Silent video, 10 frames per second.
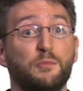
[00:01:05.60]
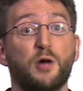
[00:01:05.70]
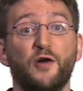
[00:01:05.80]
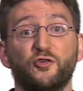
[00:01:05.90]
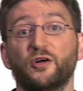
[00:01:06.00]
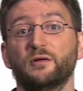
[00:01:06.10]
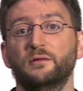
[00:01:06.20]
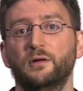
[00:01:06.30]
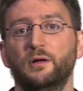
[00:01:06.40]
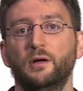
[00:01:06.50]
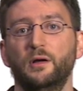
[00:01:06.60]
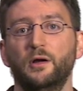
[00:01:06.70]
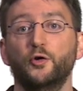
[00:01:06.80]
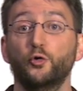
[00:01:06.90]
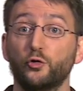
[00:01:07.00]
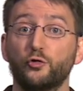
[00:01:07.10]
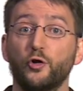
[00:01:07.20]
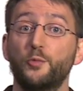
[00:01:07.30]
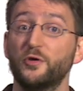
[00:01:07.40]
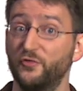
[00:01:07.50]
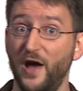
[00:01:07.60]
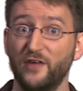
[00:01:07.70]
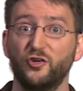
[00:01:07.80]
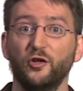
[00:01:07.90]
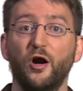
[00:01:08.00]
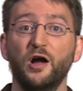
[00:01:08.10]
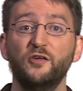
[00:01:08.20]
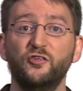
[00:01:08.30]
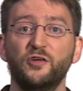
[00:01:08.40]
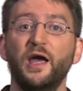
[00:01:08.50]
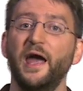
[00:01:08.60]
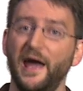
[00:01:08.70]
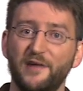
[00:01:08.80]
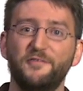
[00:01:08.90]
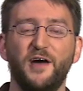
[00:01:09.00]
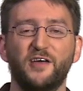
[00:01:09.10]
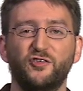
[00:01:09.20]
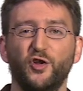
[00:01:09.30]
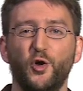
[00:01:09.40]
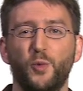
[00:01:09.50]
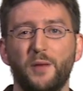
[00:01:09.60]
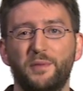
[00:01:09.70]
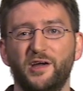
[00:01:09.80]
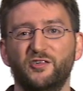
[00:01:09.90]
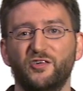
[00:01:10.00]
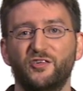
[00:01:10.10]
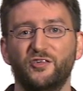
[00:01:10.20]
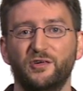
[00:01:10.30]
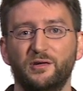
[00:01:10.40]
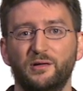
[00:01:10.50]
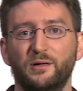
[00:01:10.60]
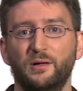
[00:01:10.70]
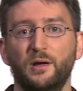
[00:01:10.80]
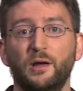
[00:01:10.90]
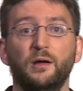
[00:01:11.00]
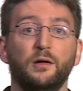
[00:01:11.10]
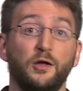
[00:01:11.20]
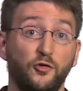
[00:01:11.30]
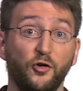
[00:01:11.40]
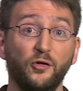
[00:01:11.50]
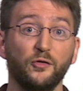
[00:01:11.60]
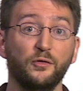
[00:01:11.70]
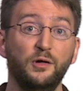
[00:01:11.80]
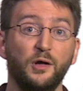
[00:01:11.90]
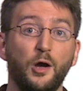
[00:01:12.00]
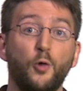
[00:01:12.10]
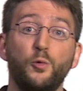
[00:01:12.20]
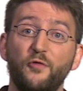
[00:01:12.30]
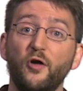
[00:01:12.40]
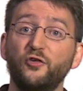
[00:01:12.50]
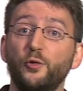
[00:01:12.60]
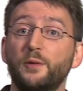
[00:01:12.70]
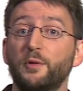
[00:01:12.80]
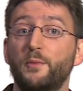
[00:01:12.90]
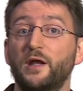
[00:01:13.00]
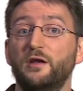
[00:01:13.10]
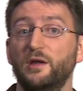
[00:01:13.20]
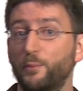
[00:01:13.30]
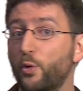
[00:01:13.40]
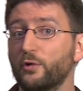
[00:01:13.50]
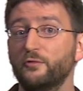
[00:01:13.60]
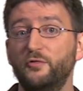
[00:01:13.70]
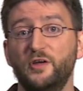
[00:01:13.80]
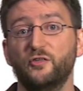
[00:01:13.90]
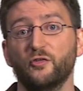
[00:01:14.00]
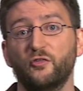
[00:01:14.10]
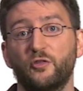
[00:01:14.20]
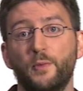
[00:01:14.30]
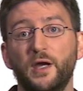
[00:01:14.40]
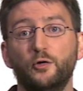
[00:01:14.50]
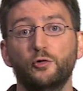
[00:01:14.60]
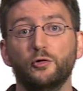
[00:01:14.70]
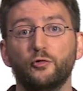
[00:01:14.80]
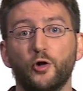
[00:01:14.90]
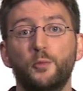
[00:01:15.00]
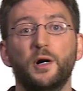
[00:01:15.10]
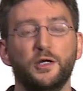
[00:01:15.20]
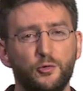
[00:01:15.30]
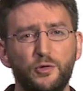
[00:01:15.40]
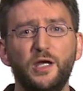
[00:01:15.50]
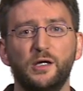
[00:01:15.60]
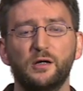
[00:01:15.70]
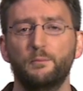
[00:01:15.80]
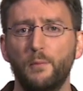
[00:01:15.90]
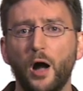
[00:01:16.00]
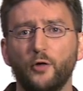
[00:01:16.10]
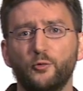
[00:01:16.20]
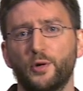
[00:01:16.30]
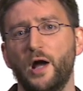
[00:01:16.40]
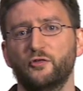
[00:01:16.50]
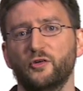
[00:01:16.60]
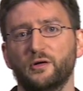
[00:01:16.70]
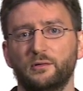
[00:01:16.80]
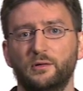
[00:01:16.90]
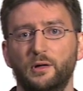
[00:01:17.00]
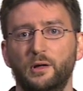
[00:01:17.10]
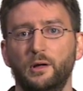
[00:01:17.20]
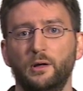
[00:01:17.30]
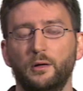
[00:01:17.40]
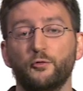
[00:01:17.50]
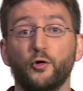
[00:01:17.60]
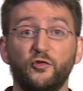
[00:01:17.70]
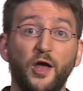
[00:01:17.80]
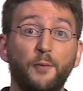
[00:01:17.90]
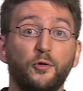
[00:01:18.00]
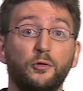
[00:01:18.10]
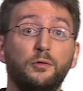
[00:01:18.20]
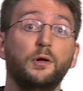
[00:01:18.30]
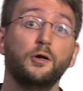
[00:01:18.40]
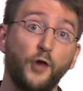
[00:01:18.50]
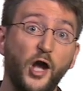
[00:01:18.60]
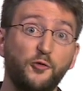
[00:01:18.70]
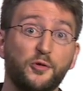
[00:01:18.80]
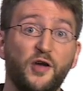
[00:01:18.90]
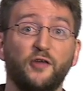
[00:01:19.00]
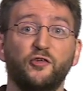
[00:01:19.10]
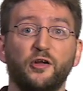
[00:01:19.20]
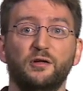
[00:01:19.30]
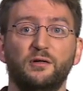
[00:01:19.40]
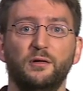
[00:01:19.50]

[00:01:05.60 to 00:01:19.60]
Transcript: browser. Google Chrome is fast to launch and fast to load web pages. In turn, we've also implemented important features that make Google Chrome a unique, modern browser. For example, crash protection.